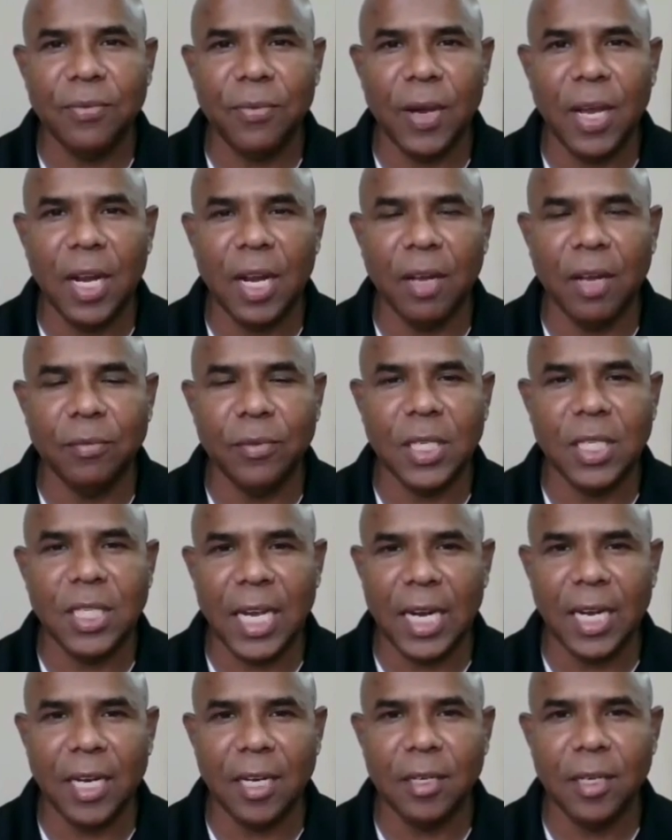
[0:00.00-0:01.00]
file of the
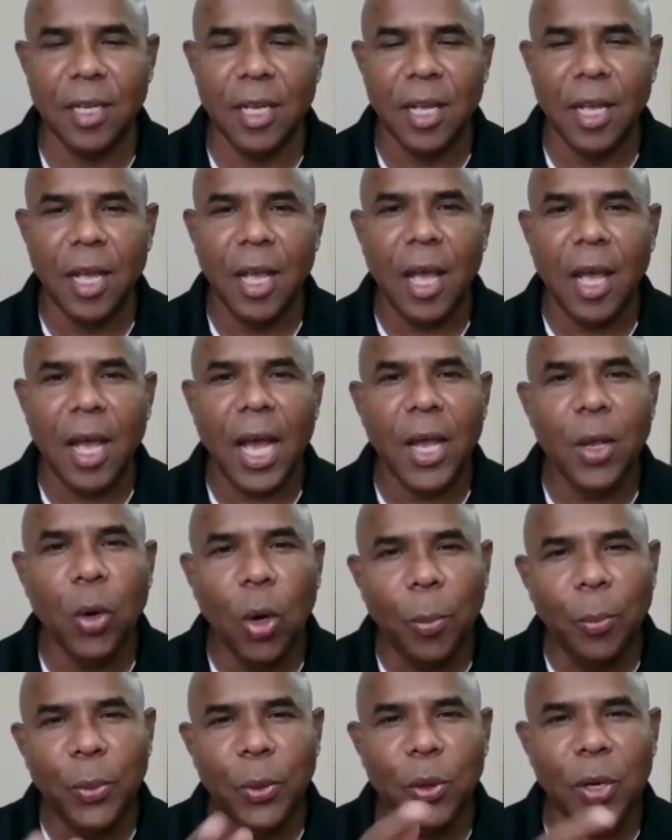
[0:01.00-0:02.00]
child. I
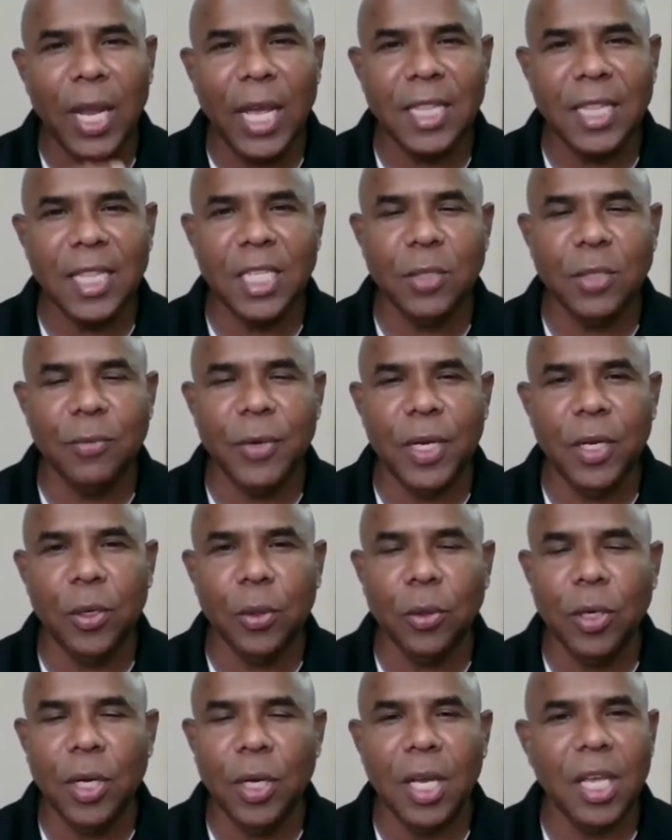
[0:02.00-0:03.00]
hope you like this
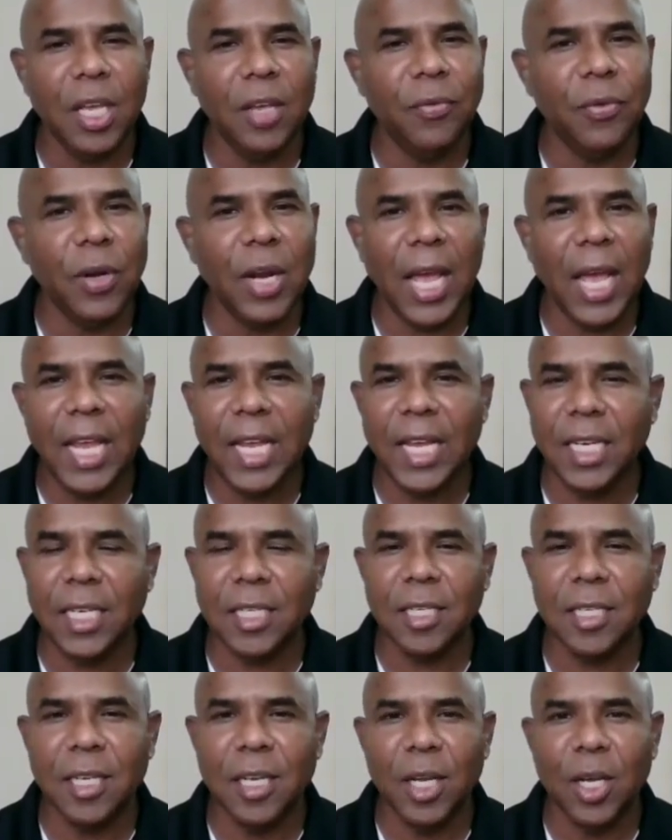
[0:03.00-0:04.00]
video. If you like
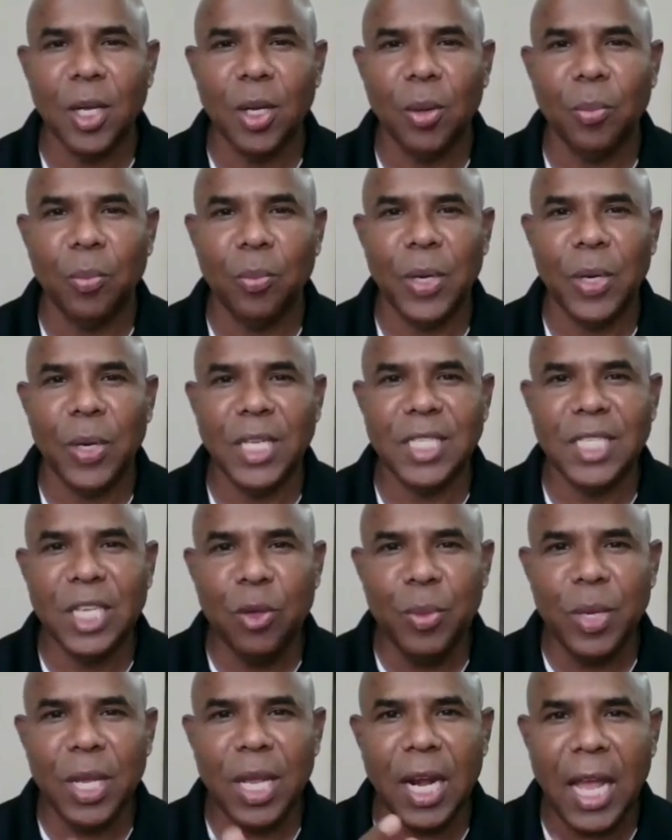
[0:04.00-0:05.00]
it, please
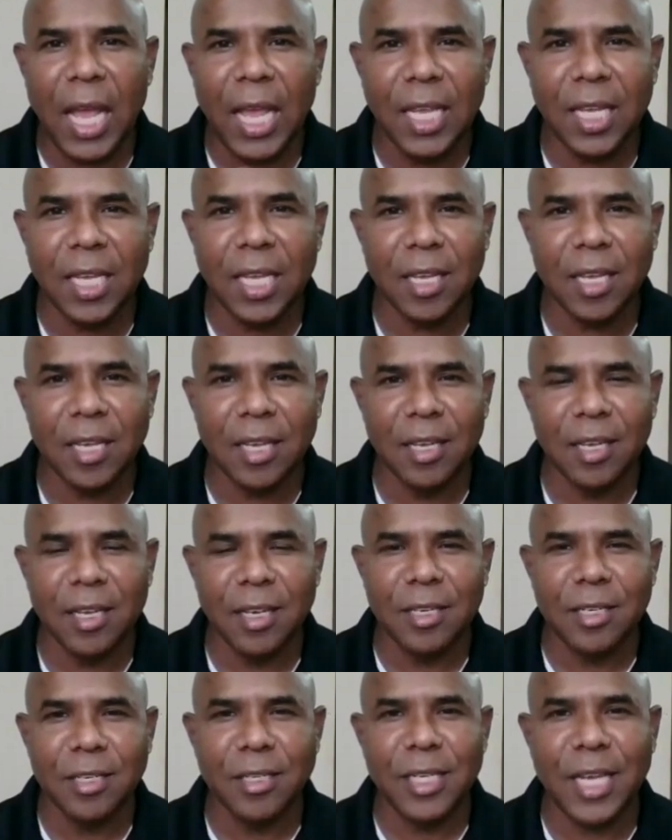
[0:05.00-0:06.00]
give me a like,
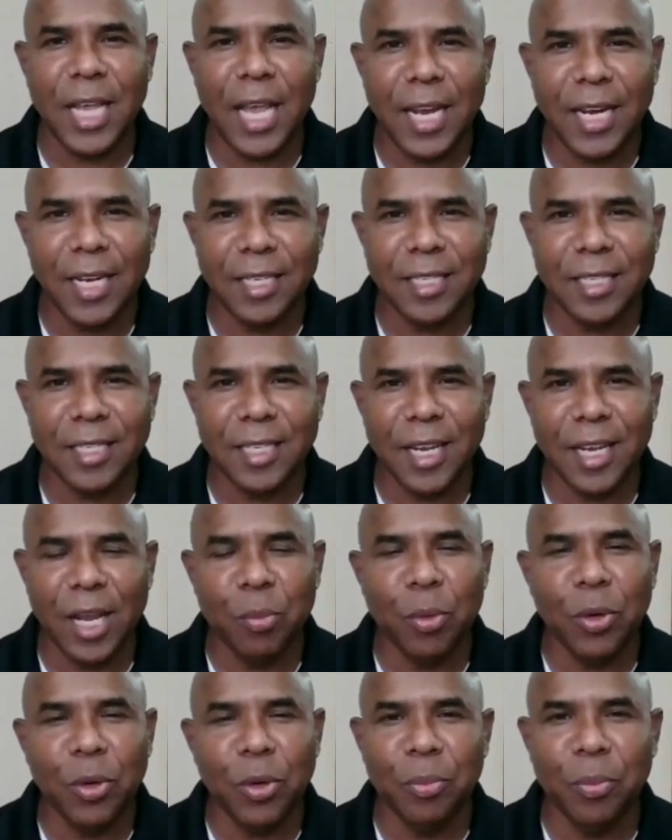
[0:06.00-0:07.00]
share it,
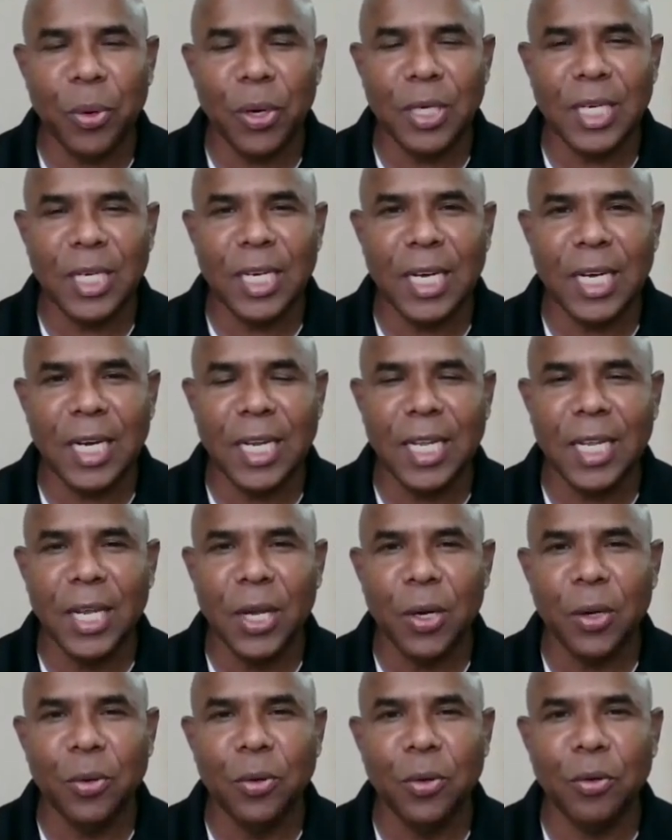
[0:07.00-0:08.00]
and more
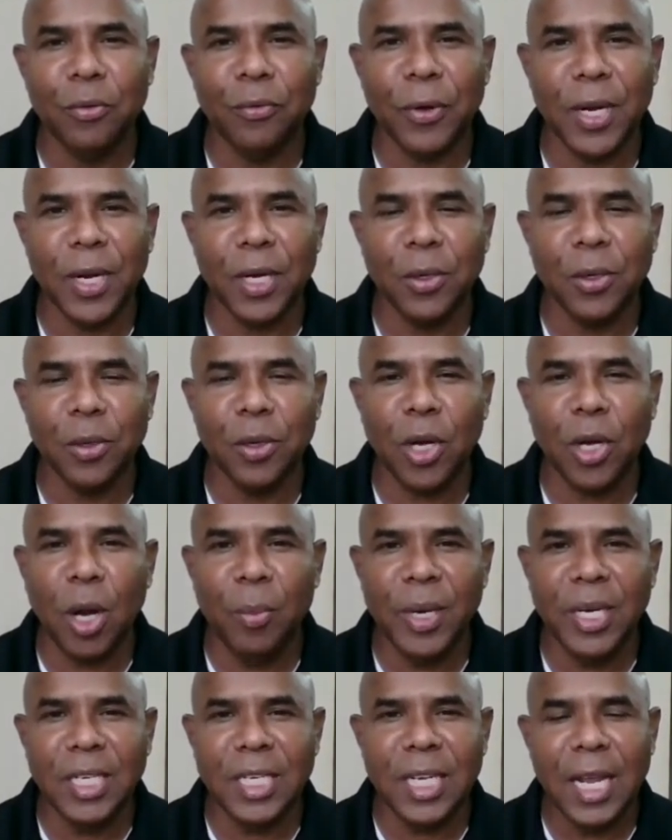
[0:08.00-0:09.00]
importantly, don't forget to
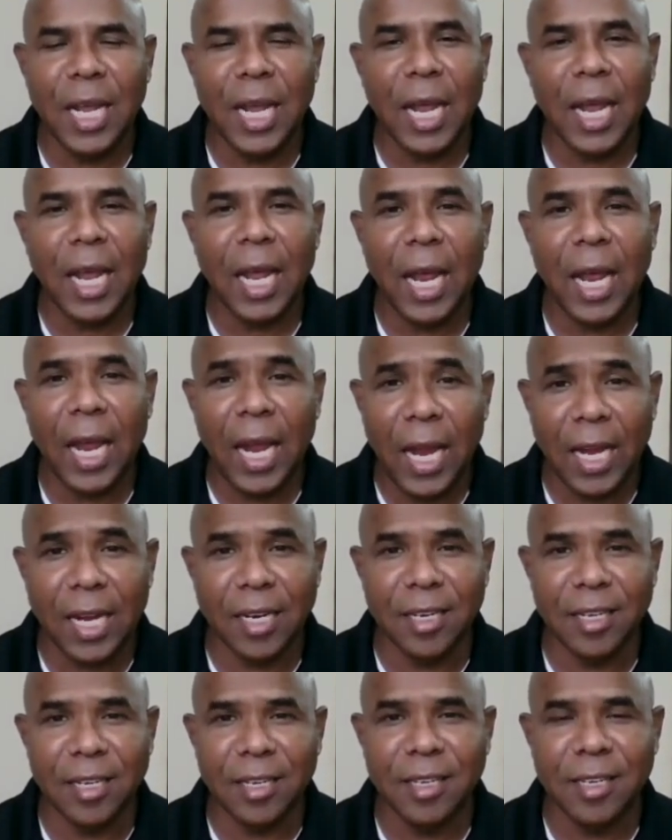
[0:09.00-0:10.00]
comment
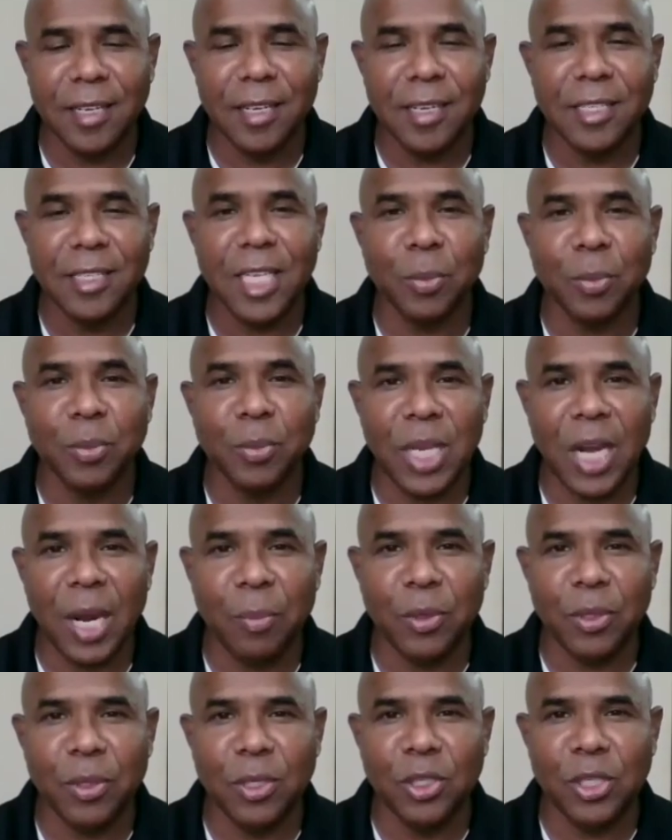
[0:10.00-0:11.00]
and
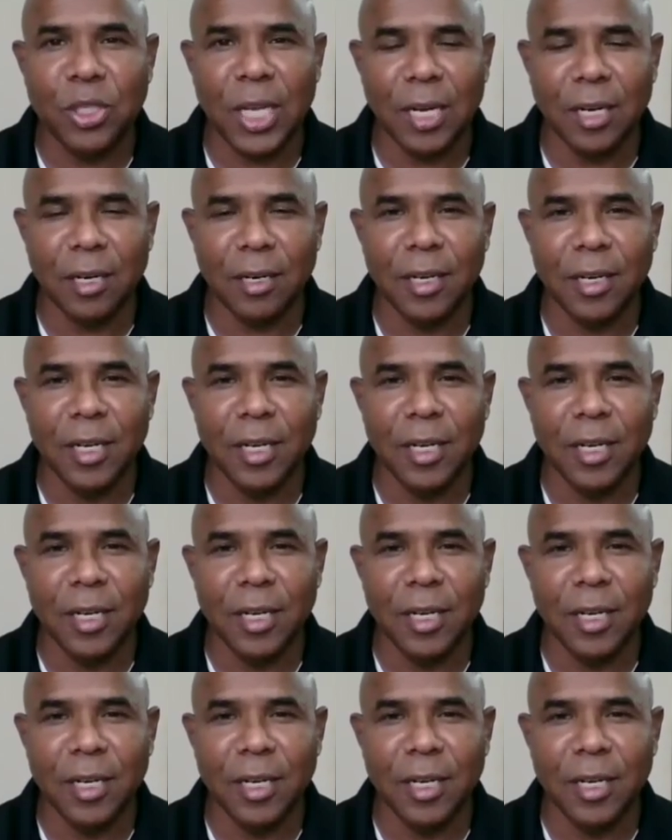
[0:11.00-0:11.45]
subscribe to this channel.